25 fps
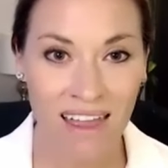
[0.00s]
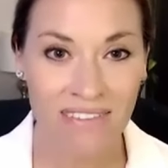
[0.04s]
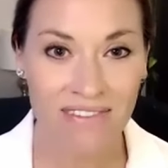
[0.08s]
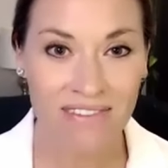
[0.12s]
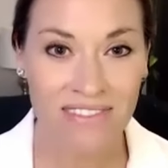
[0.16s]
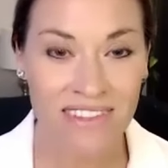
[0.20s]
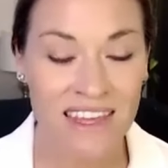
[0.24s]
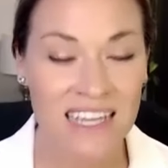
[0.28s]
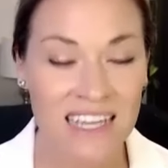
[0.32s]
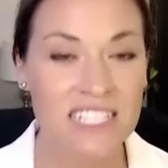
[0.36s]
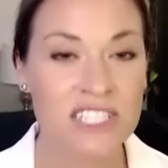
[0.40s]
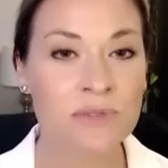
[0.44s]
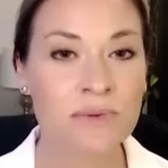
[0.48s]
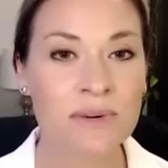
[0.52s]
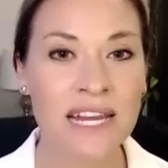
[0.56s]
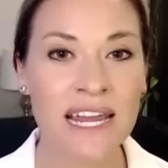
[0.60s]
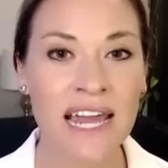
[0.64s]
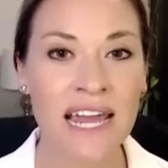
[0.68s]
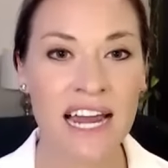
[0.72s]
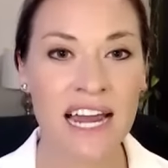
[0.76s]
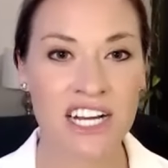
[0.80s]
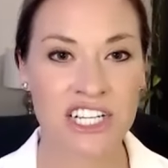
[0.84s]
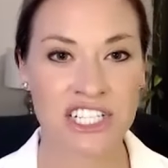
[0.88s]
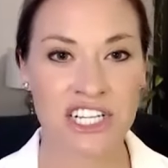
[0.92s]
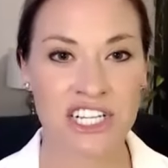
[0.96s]
This
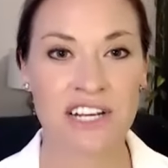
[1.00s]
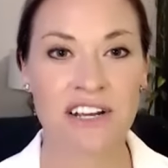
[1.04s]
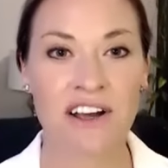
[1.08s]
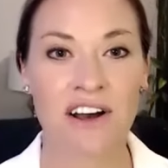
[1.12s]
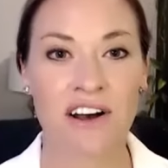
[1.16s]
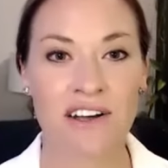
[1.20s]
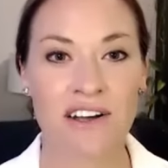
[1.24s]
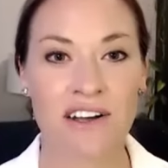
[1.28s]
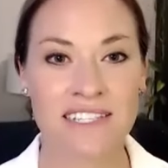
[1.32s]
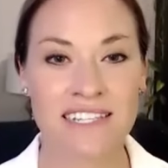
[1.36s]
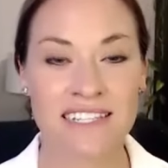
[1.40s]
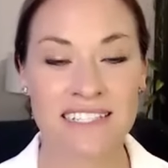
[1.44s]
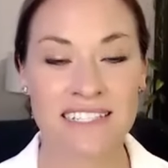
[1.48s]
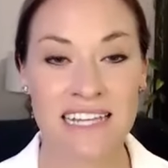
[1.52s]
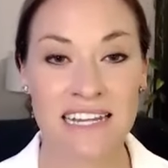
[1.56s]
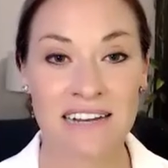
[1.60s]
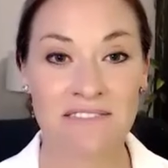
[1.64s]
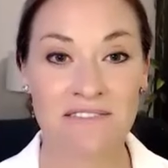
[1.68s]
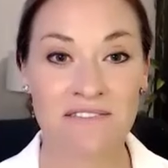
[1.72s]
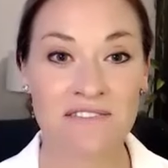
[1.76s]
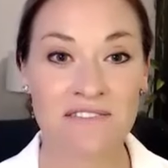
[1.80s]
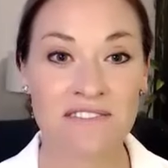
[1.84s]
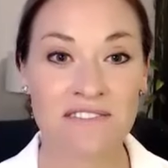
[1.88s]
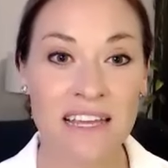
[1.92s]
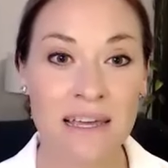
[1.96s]
reaction causes
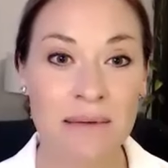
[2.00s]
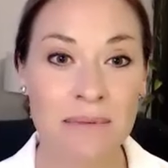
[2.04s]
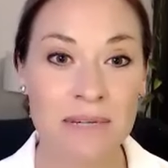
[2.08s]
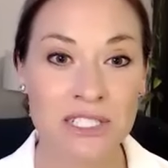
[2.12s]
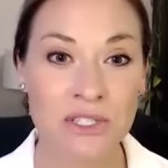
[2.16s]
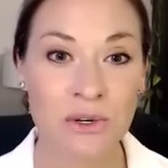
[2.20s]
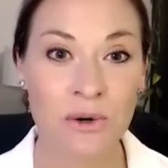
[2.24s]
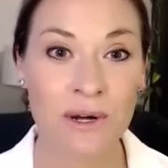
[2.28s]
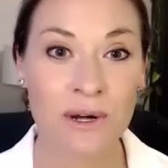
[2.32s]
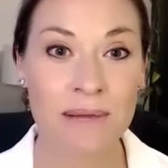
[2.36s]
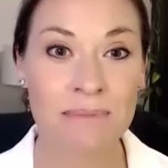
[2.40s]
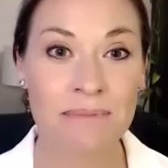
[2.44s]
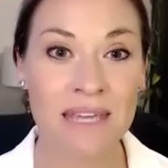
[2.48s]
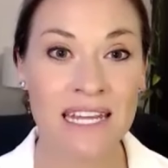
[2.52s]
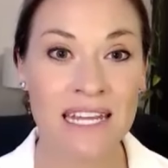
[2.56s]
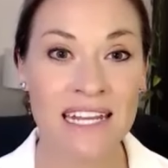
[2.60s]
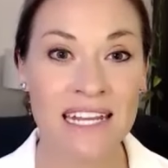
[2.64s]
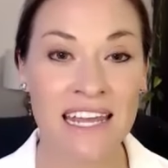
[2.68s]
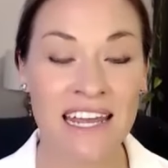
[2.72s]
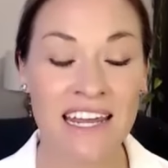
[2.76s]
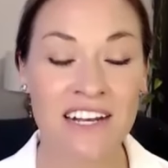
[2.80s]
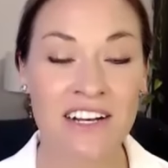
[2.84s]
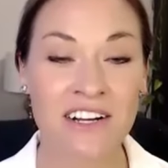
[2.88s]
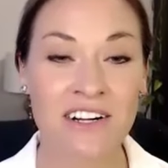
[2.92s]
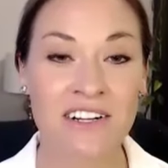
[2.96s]
inflammatory
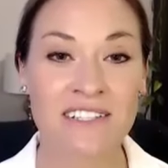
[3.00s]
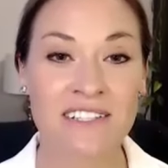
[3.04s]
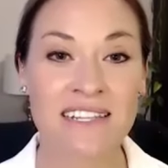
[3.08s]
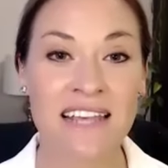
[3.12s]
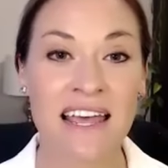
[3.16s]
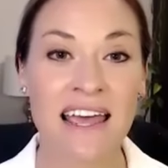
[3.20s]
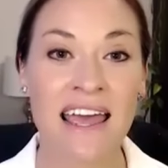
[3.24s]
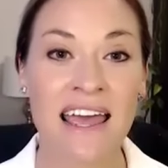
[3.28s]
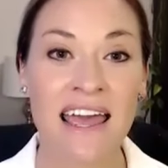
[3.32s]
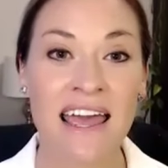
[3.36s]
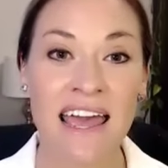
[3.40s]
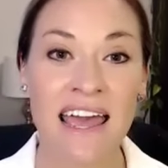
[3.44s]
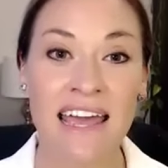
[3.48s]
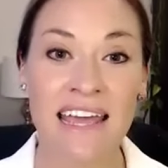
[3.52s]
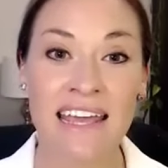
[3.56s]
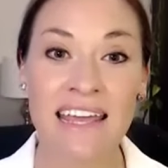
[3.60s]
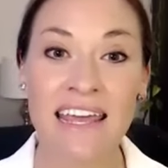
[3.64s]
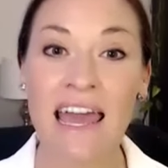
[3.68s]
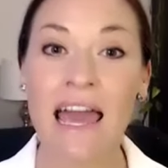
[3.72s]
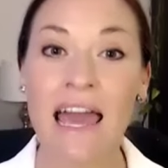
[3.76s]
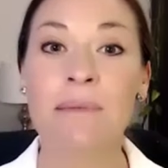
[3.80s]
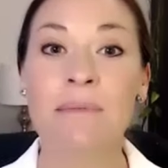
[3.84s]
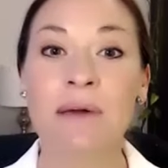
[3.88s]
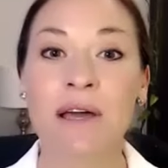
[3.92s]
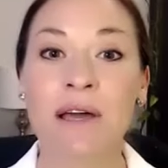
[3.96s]
mediators and
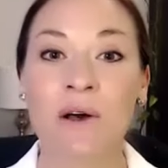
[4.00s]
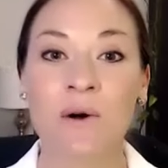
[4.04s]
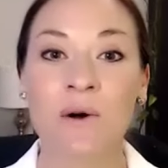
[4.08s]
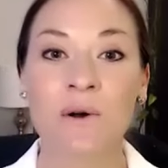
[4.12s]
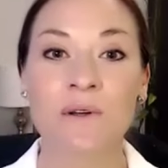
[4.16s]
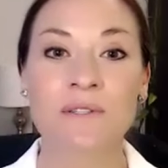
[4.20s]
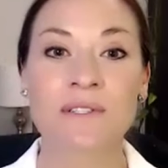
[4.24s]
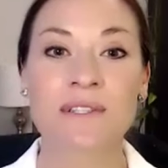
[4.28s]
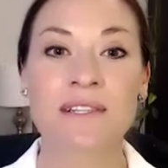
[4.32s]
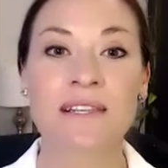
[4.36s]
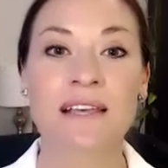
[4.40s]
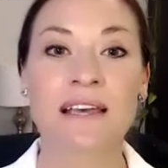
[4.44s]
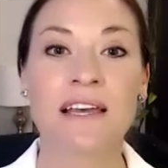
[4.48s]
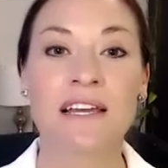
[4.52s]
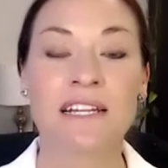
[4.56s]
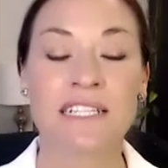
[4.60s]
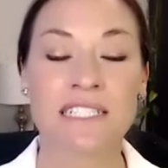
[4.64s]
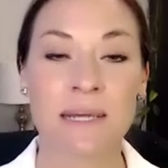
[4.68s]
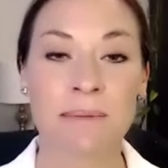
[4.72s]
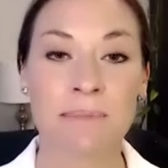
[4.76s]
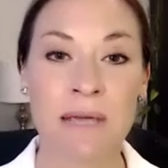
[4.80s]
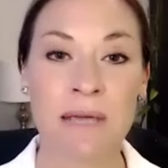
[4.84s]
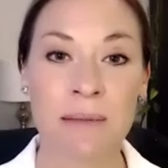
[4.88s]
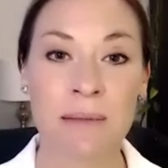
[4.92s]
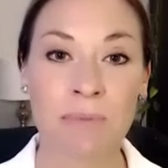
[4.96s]
chemicals
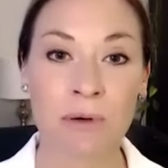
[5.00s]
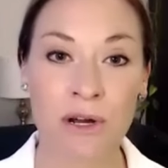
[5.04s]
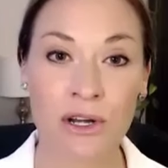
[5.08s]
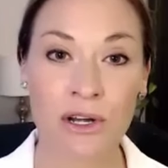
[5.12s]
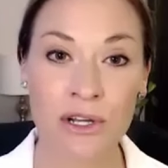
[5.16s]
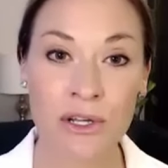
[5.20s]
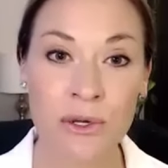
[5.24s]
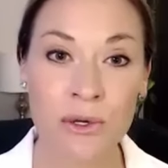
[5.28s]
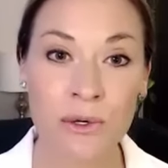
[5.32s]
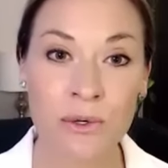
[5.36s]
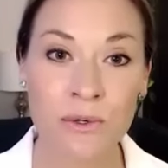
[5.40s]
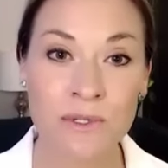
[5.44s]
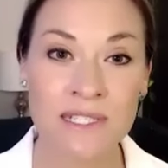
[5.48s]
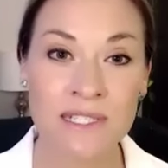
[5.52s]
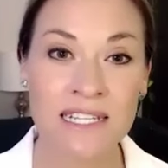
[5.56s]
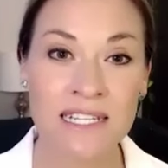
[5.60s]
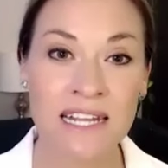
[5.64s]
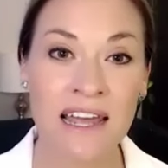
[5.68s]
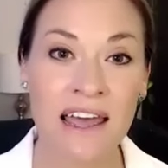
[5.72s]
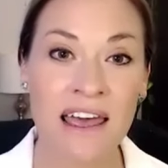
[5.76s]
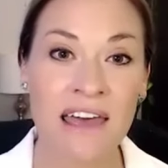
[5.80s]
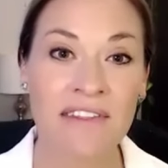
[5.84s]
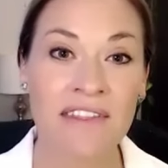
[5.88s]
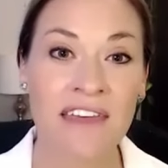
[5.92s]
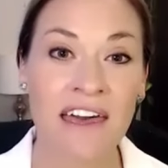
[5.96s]
to be produced
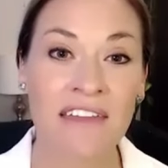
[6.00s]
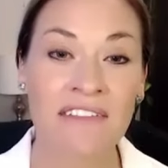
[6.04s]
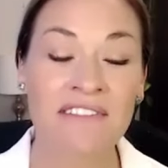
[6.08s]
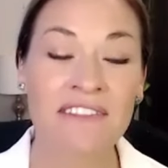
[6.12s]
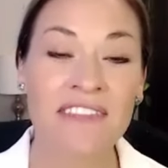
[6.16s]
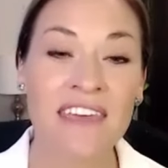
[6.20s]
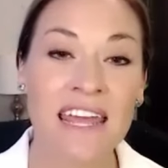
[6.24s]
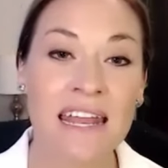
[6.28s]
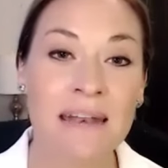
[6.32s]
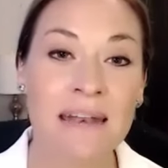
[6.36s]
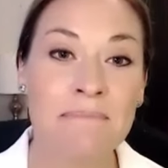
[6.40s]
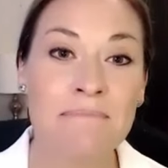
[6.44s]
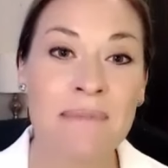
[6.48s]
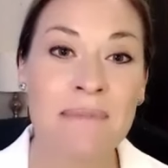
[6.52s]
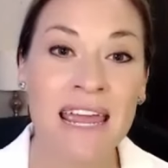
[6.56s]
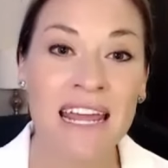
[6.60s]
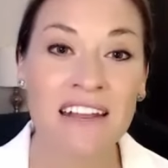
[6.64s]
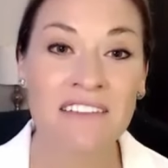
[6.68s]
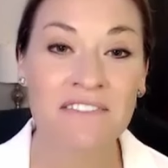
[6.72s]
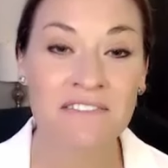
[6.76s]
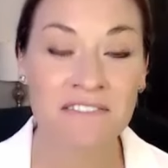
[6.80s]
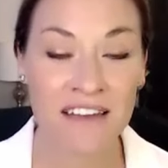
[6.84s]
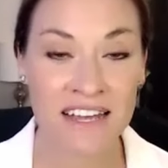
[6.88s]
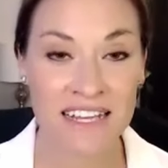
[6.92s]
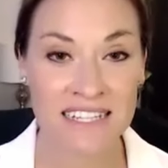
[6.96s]
that then
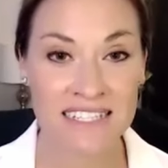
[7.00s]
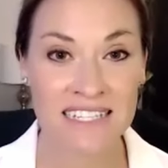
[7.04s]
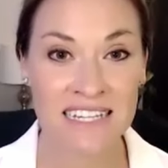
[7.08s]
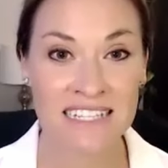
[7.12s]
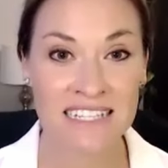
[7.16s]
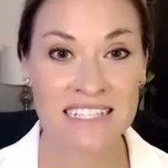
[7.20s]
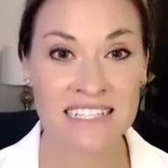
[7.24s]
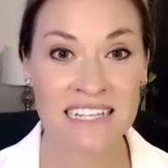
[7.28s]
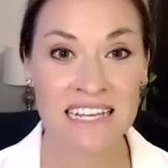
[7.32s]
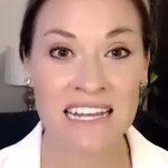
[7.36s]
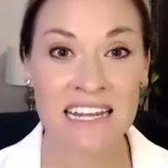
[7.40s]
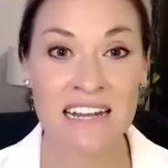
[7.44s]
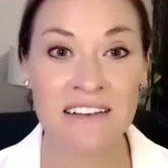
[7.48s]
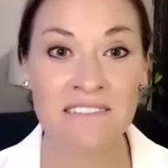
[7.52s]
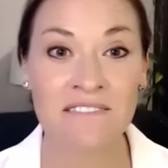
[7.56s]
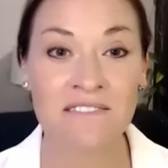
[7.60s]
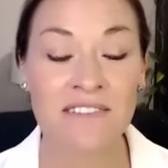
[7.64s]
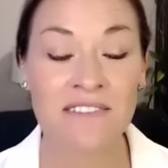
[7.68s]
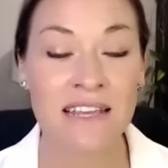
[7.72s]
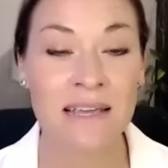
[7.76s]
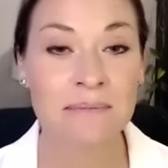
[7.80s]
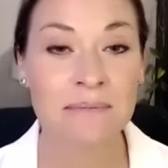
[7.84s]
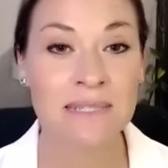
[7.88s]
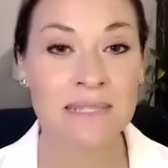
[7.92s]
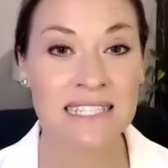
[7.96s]
manifest as the
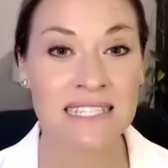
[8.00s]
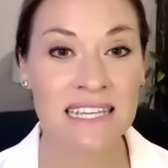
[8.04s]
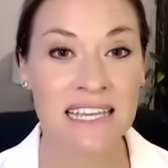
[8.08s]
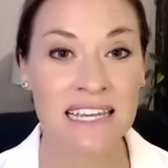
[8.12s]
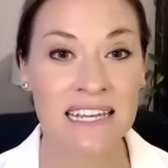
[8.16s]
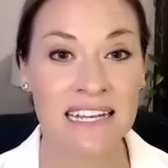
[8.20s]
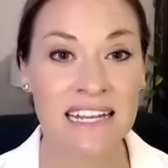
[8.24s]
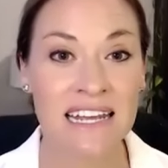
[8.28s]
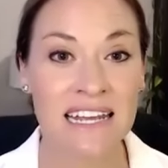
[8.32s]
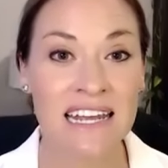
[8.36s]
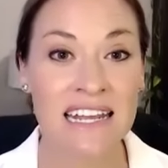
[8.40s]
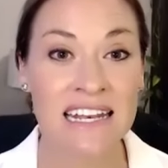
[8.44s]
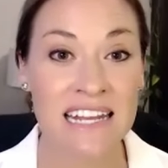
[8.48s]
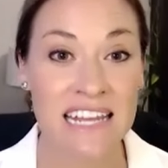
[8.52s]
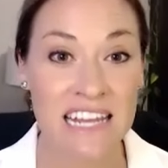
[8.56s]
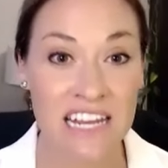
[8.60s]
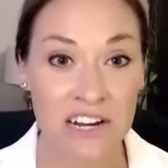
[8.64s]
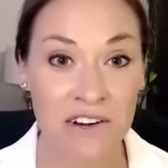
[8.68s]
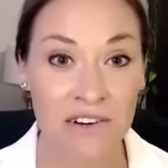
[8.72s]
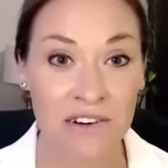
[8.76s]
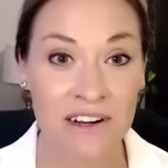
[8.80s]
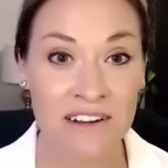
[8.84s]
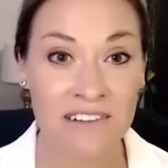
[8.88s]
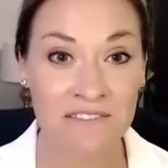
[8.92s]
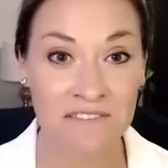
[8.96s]
inflamed skin and
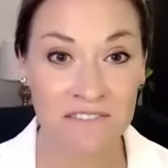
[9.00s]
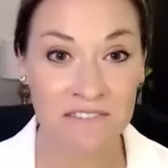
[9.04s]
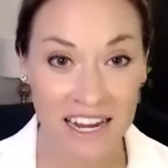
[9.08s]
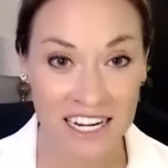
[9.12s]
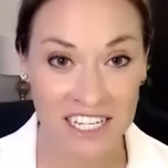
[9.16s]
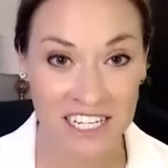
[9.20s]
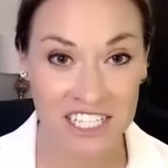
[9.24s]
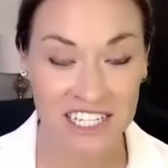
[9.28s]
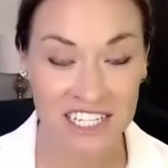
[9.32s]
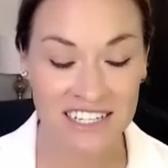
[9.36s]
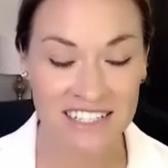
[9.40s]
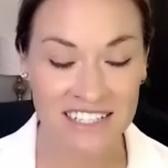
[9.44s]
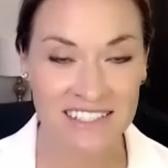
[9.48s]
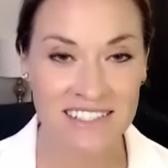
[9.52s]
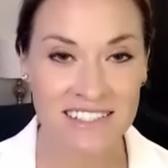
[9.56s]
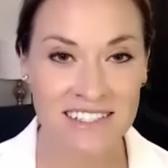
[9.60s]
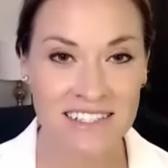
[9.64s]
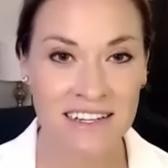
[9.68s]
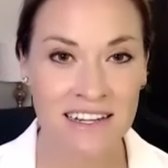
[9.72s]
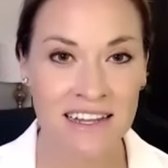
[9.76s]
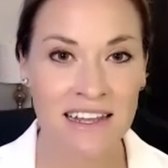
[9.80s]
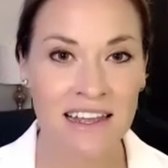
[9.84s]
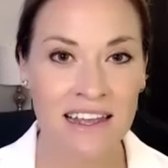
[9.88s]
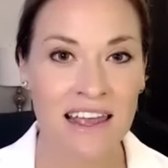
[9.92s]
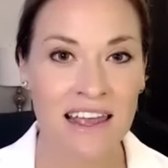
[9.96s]
ear infections.